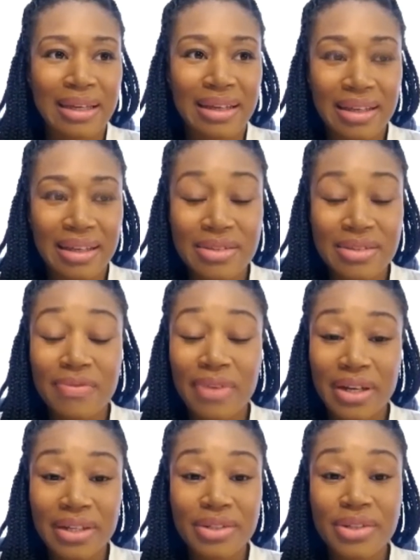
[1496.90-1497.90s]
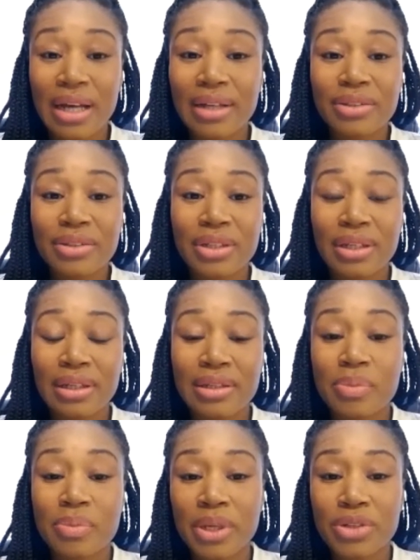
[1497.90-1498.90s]
it's very challenging,
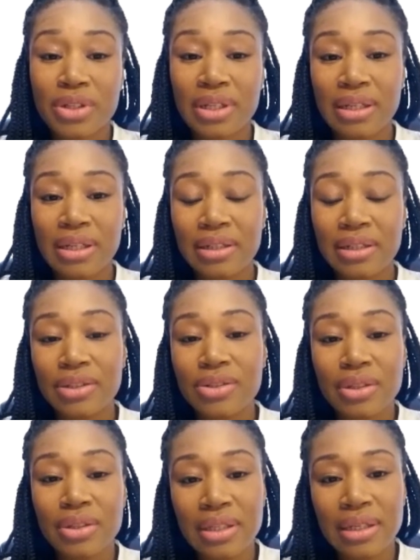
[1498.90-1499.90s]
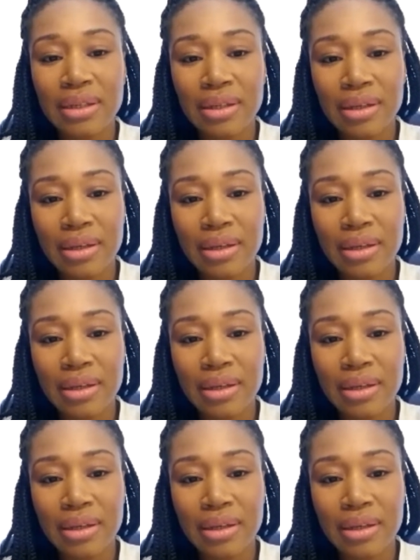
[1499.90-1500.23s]
especially initially.